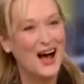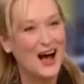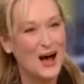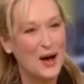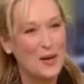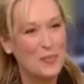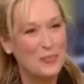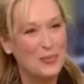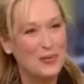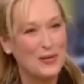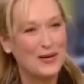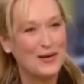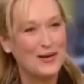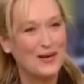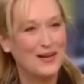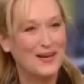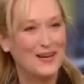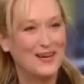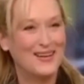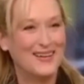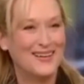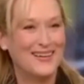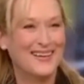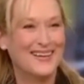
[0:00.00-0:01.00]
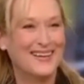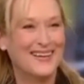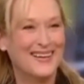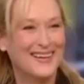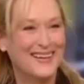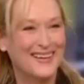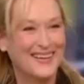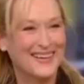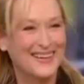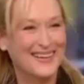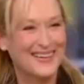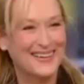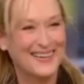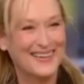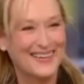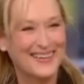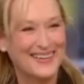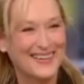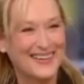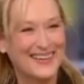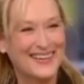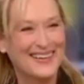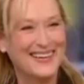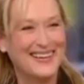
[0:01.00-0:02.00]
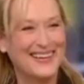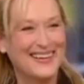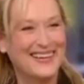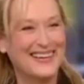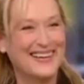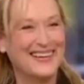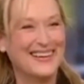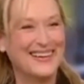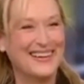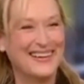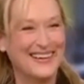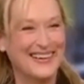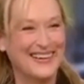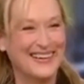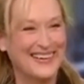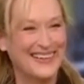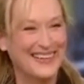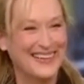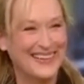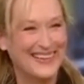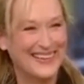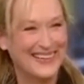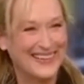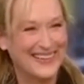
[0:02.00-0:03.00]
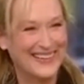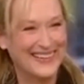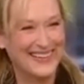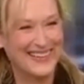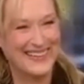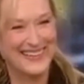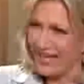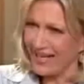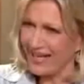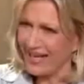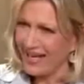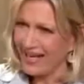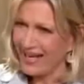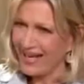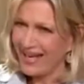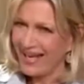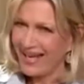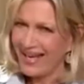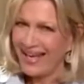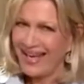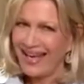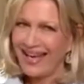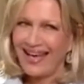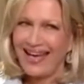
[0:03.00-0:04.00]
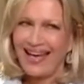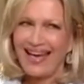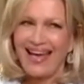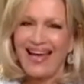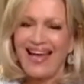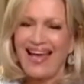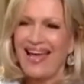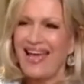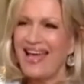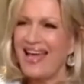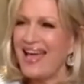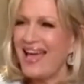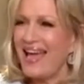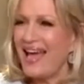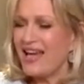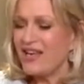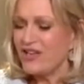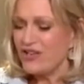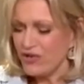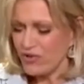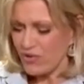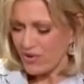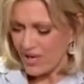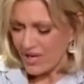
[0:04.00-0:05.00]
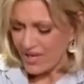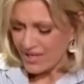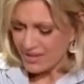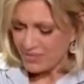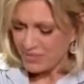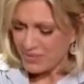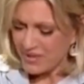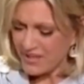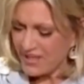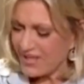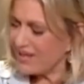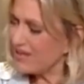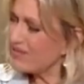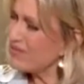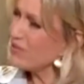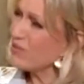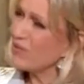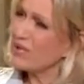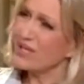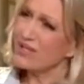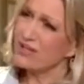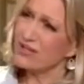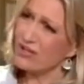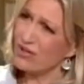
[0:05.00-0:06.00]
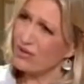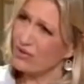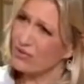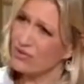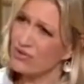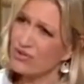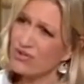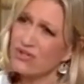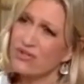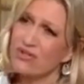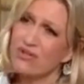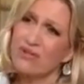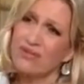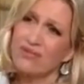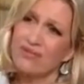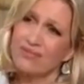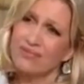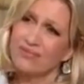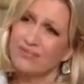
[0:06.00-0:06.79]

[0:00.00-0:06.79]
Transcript: by the urgent need for financial support. The filming took place in Austria, a circumstance that added to the complexity